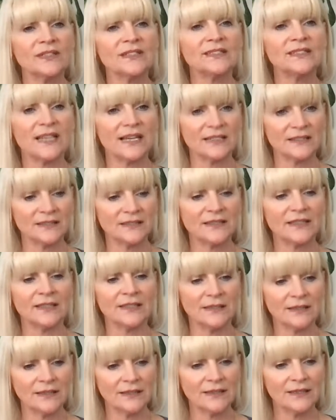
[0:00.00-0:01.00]

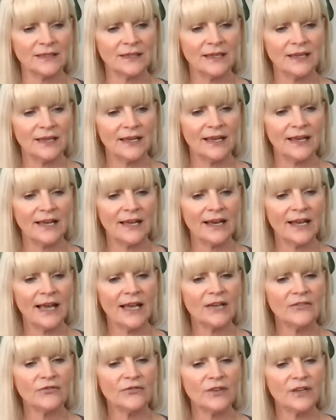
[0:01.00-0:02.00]
destined. And
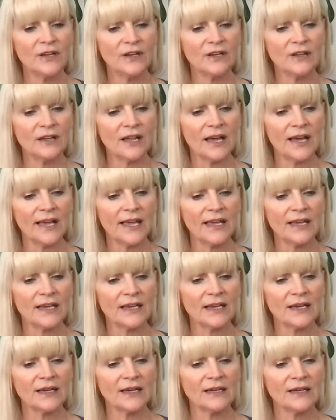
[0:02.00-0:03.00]
I feel
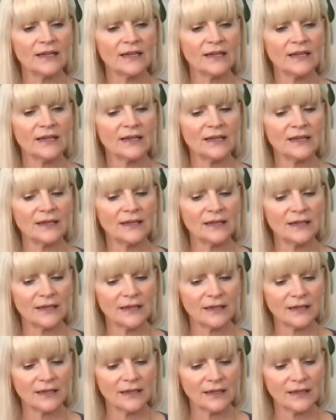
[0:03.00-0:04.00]
like
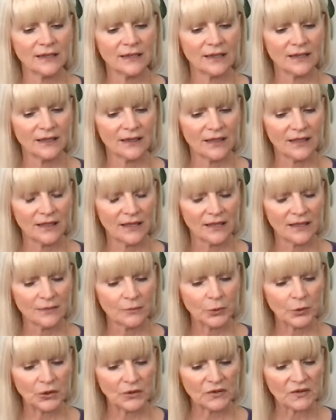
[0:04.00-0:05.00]
this
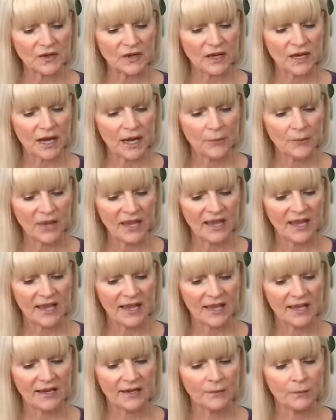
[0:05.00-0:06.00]
person coming
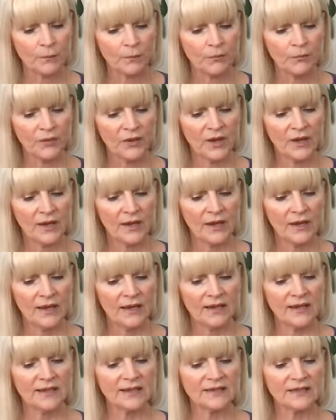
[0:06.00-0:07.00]
in
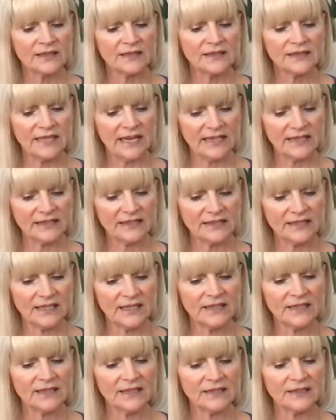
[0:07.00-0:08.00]
is a
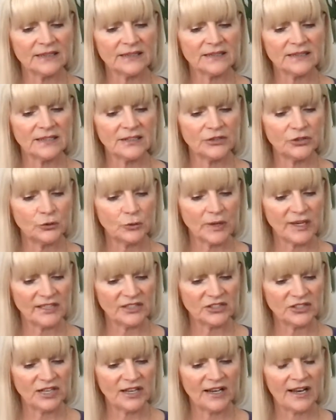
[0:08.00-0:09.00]
destined
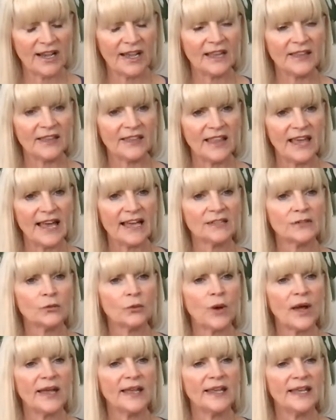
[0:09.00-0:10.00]
situation. And that's
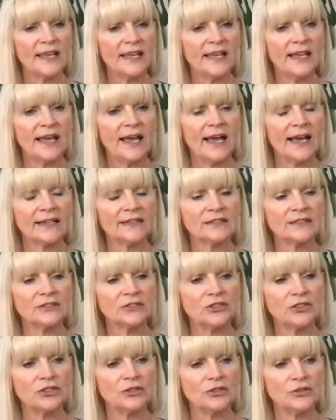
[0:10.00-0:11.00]
why he has
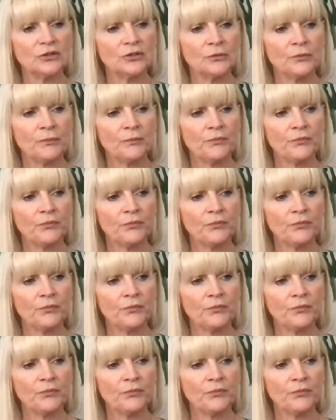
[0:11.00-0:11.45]
to